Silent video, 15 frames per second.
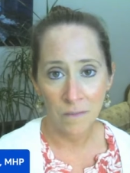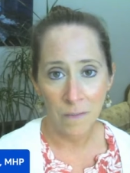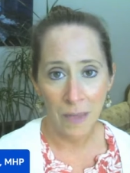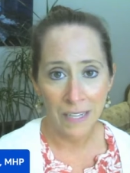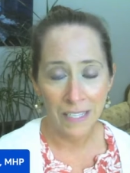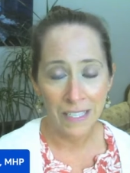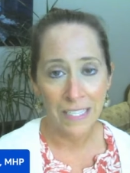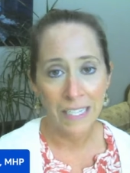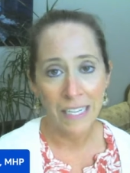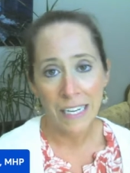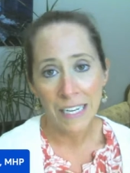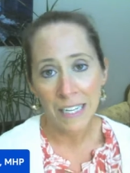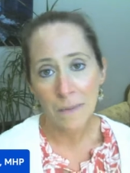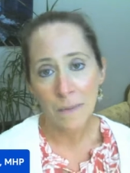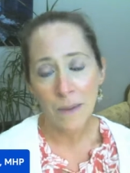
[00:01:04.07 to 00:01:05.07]
Medicine. And
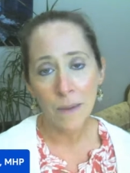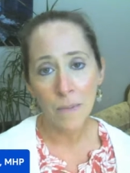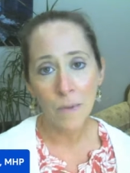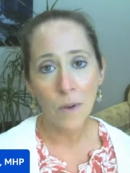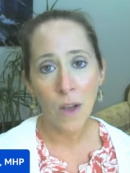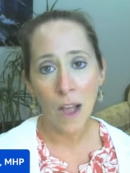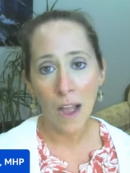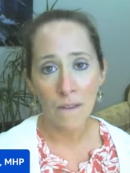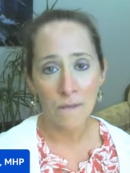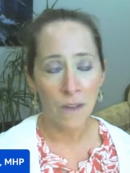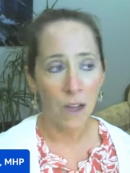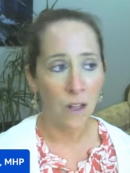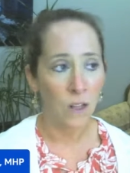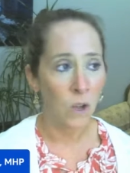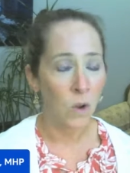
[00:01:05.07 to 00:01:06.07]
in the people I
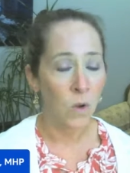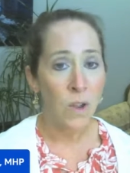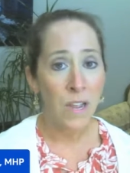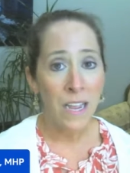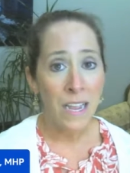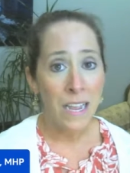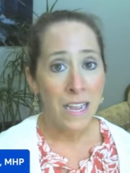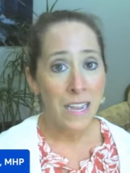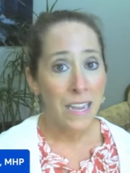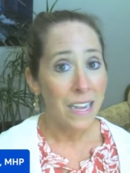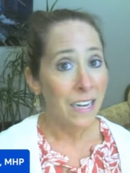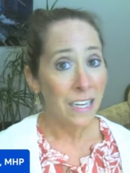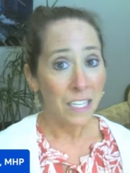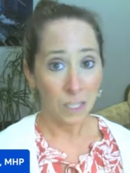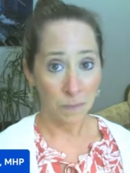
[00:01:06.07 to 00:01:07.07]
follow, it
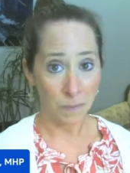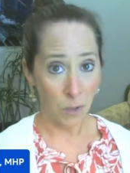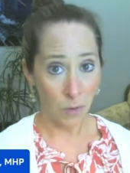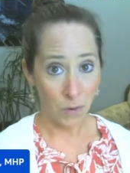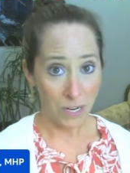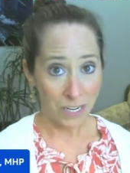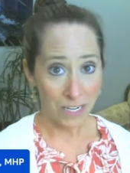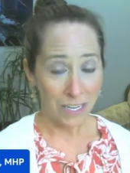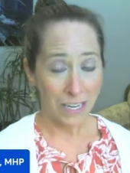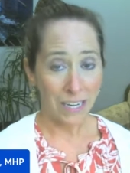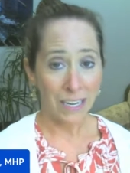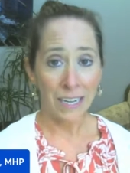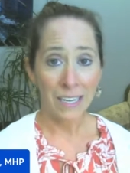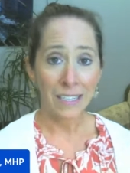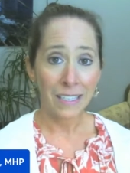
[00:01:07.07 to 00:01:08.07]
exploded and
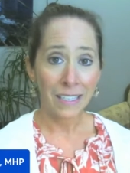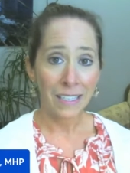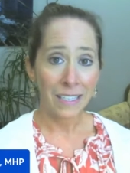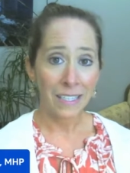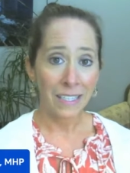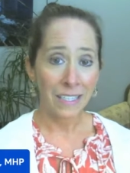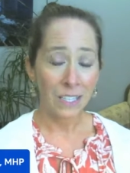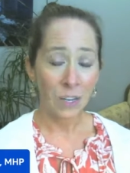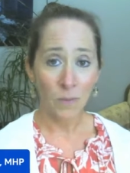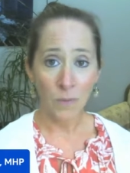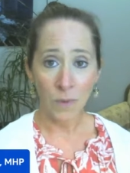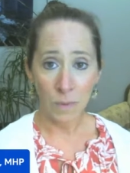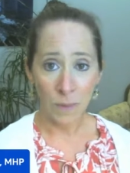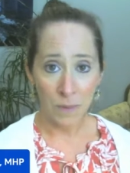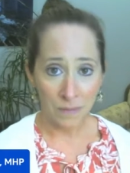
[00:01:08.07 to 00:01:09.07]
it sent a
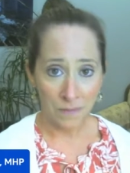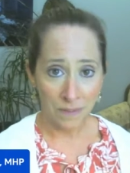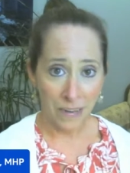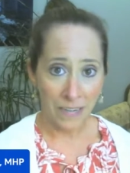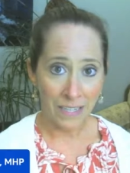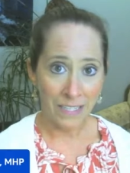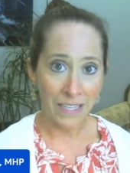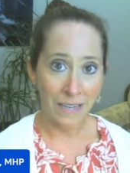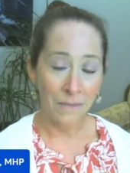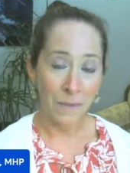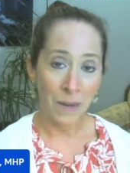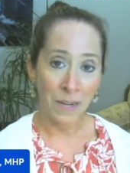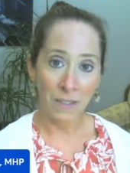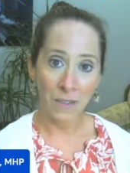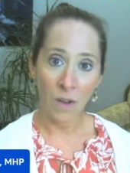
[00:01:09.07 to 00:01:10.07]
ripple effect and
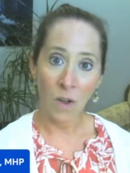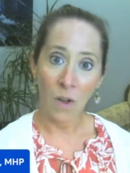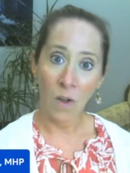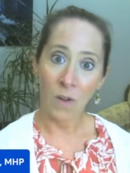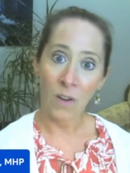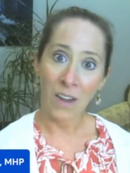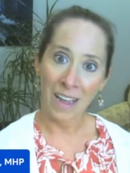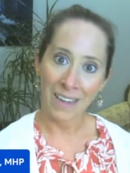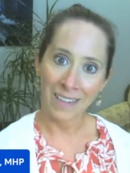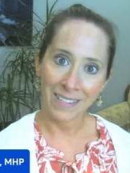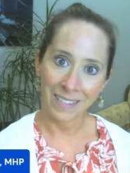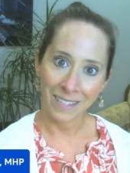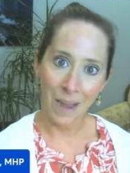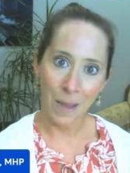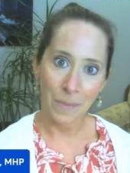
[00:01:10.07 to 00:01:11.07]
made us all kind of
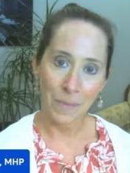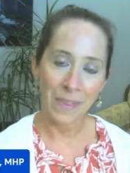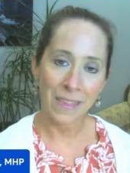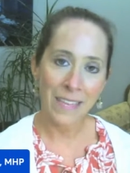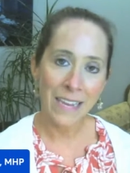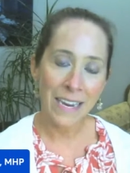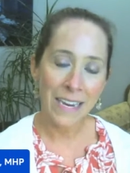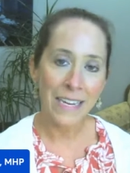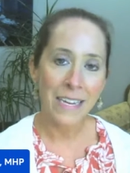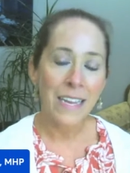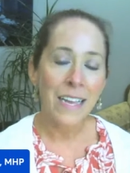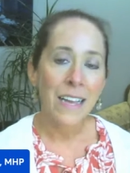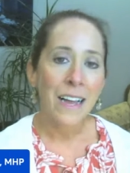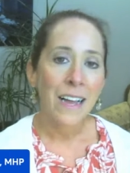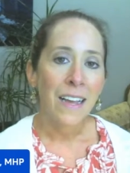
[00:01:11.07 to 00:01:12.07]
stop and think.
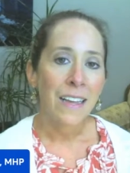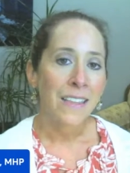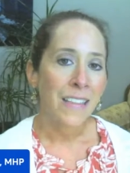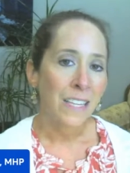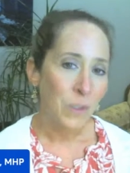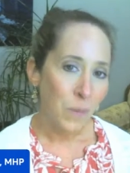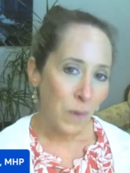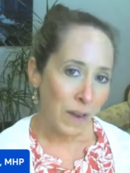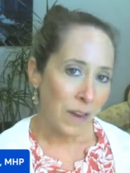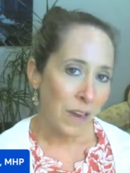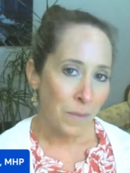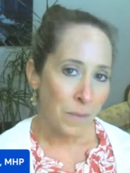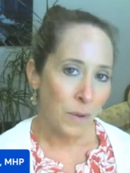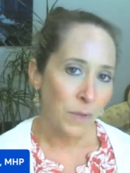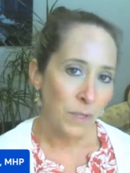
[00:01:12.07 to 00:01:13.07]
And that's why I
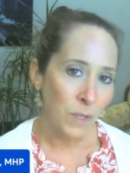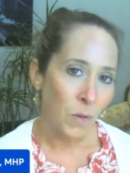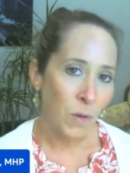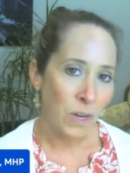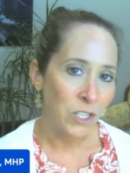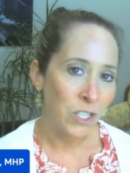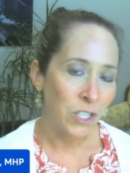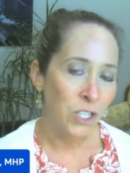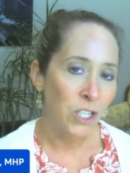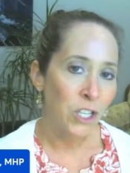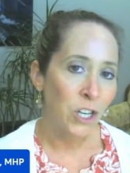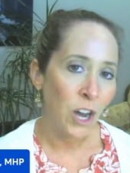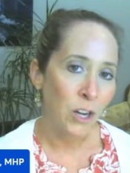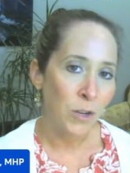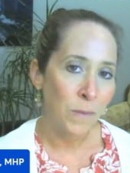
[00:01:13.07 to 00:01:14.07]
posed the question to
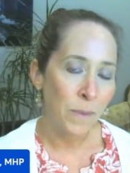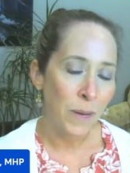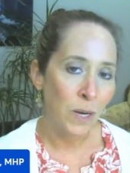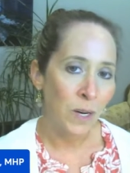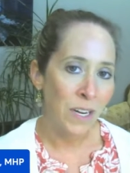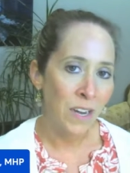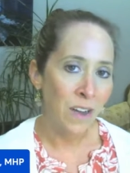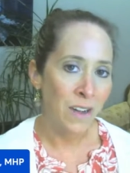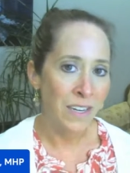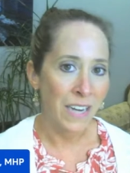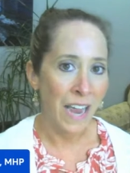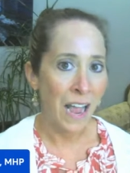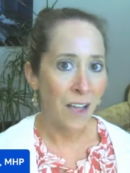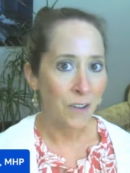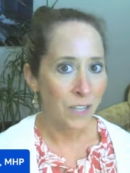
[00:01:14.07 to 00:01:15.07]
Dr. Berry on
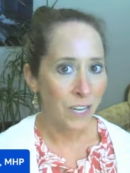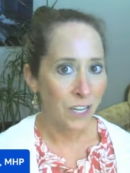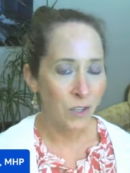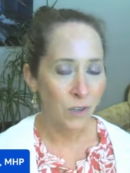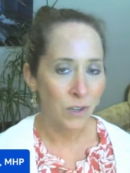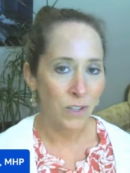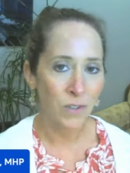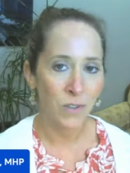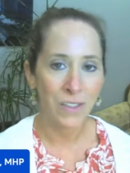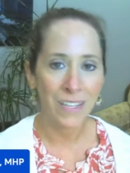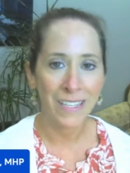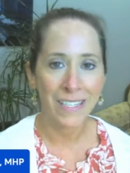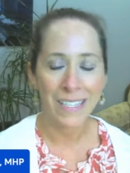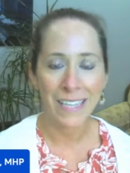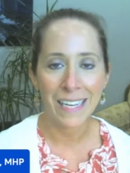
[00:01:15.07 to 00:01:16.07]
how dangerous are
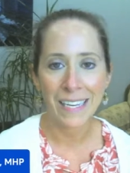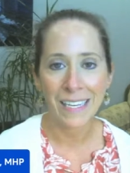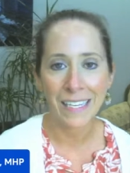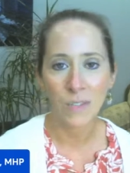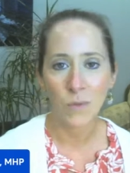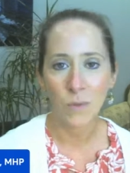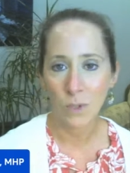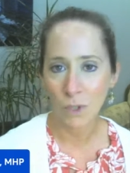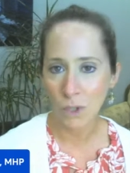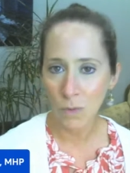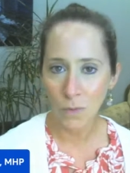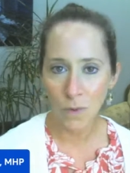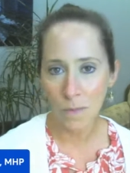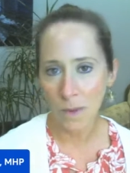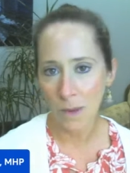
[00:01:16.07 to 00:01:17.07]
these things? Should
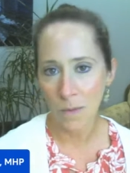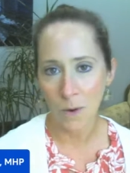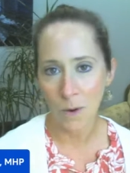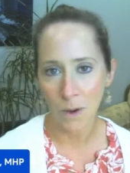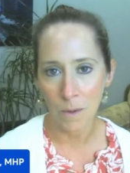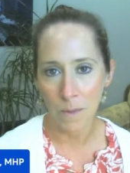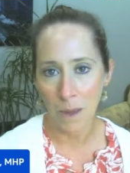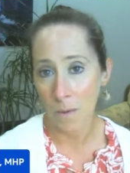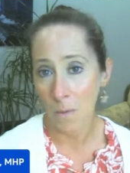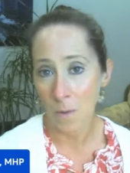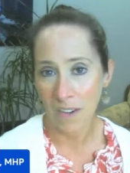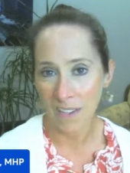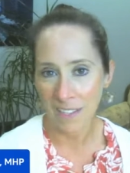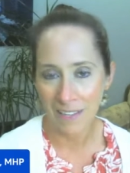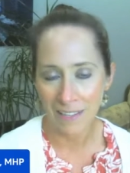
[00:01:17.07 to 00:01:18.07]
we be worried about them? What
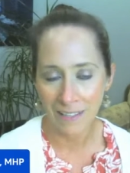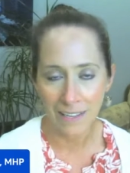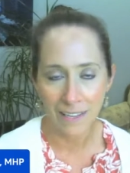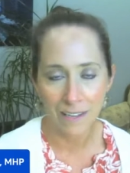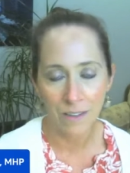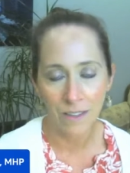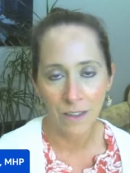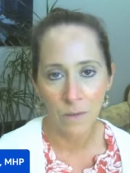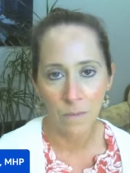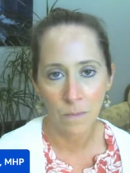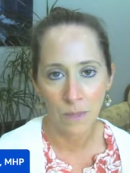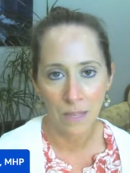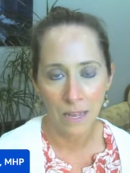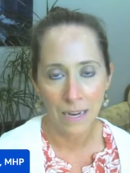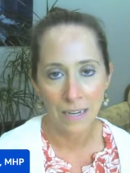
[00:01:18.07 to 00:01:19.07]
does he think they
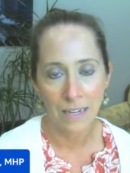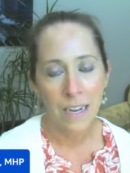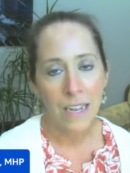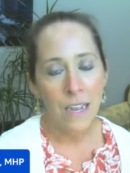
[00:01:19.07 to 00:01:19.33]
play? And